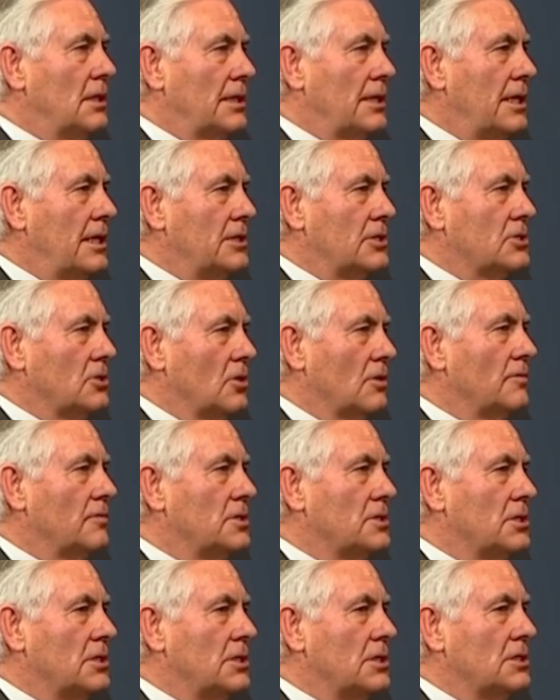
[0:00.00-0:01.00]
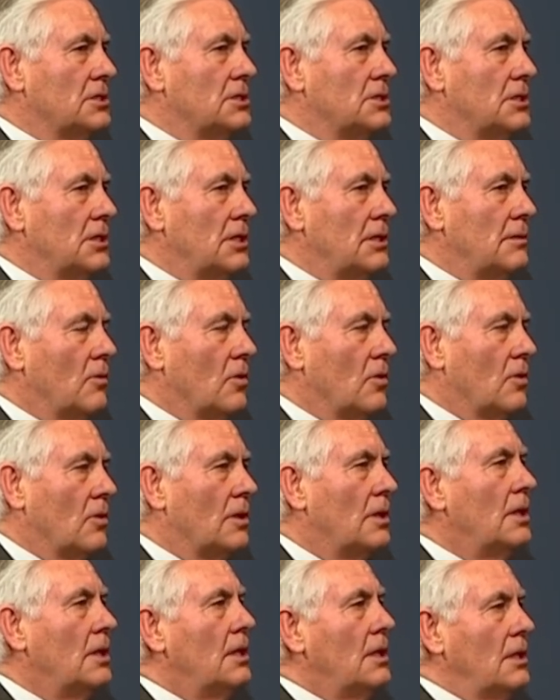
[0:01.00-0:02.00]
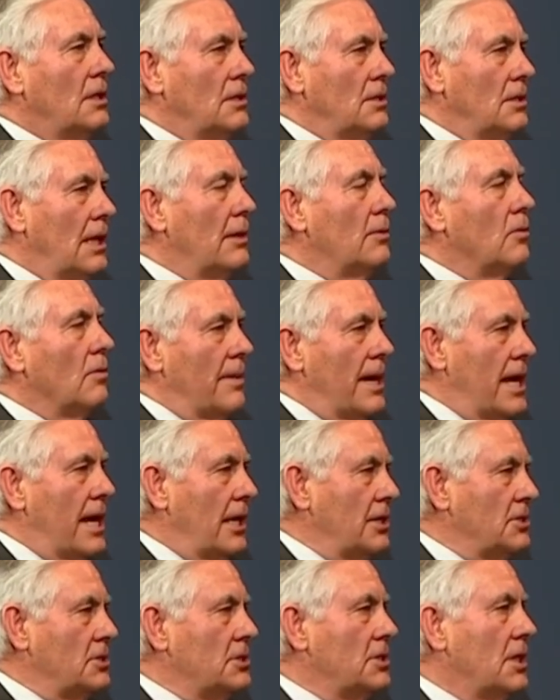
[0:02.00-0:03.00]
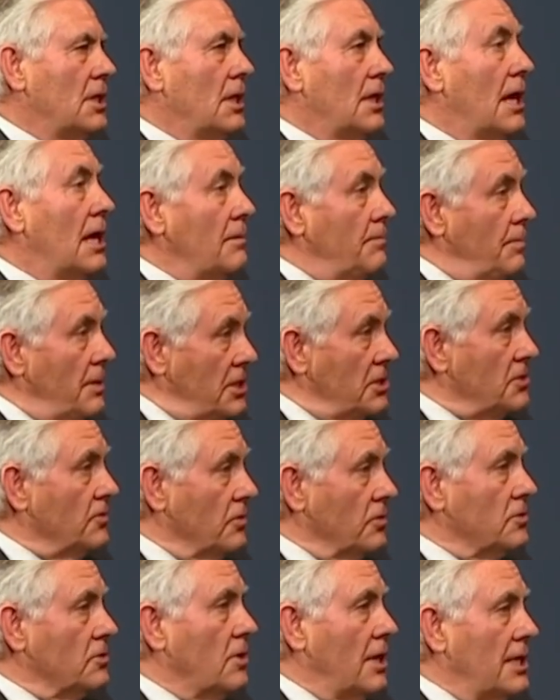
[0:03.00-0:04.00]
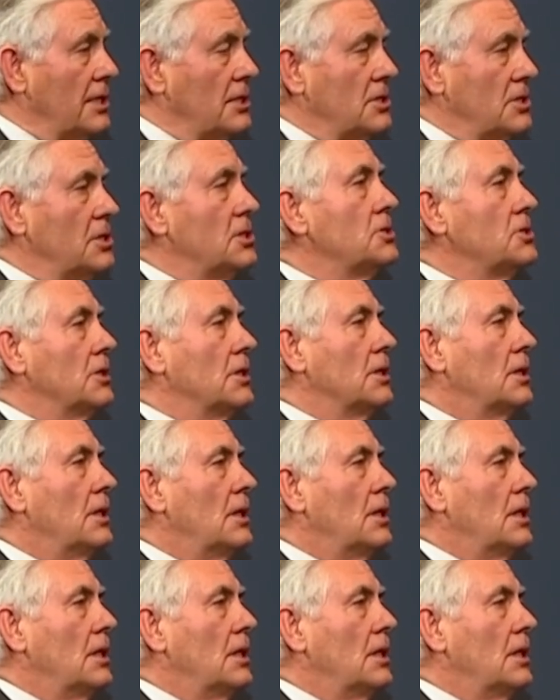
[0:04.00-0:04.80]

can't serve the citizens anymore, they will manage a peaceful transition.